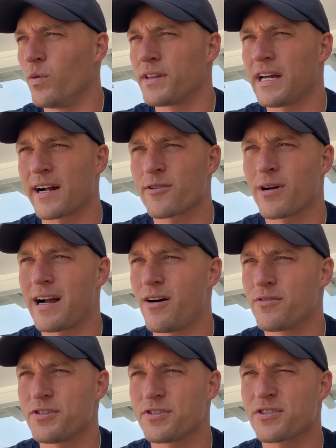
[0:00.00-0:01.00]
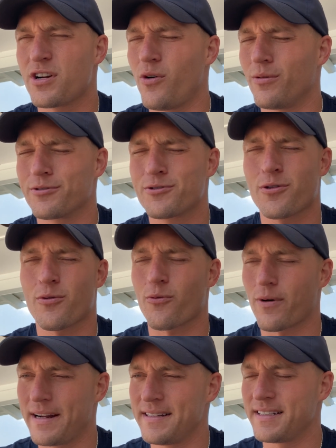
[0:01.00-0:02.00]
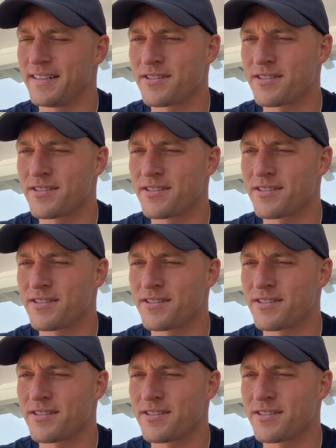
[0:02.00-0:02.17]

with that crowd just going crazy.